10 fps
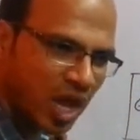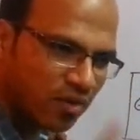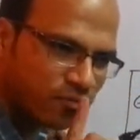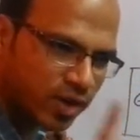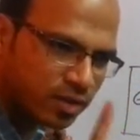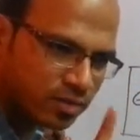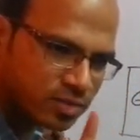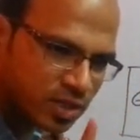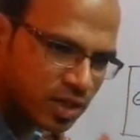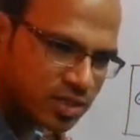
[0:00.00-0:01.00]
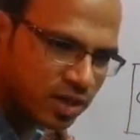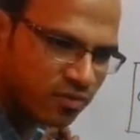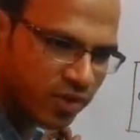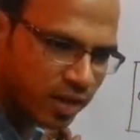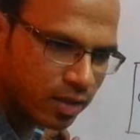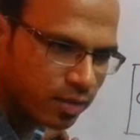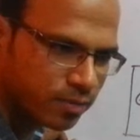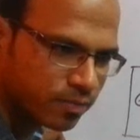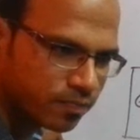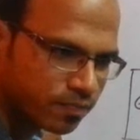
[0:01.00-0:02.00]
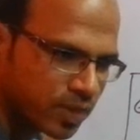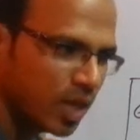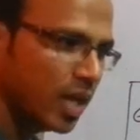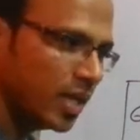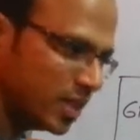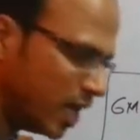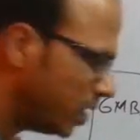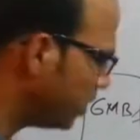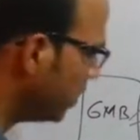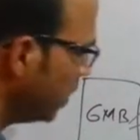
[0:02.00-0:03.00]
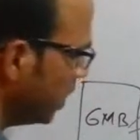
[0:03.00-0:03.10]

have one single single file then